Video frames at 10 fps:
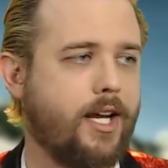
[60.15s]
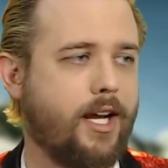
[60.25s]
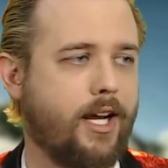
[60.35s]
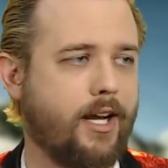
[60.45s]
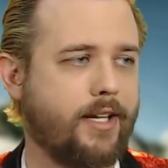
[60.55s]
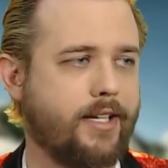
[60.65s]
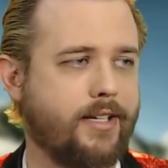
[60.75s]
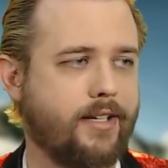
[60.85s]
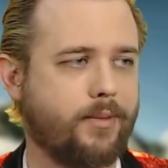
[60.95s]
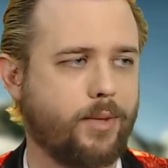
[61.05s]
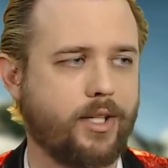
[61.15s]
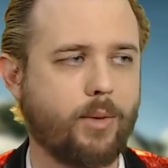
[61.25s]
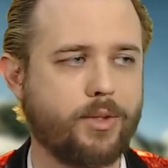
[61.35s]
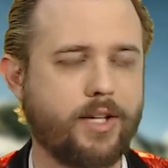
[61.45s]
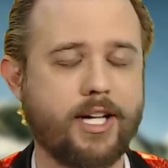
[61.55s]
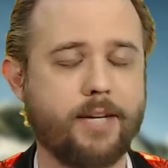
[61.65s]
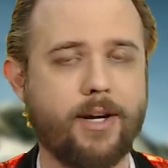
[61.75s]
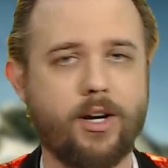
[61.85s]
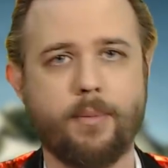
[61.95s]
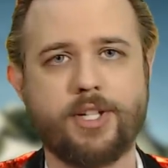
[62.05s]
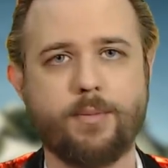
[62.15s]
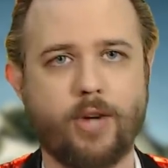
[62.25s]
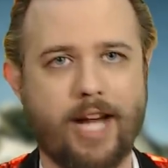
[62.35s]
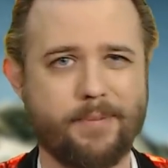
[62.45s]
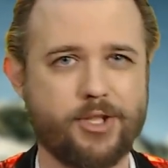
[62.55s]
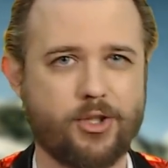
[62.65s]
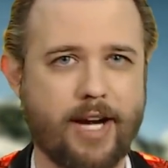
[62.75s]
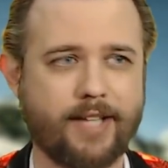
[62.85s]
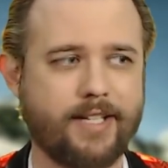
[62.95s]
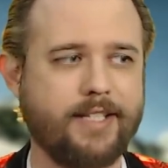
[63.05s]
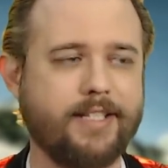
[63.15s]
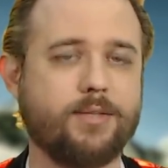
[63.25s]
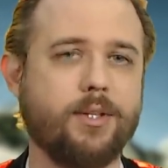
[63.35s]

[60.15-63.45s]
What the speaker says: Really, what we're talking about are much more abstract ideas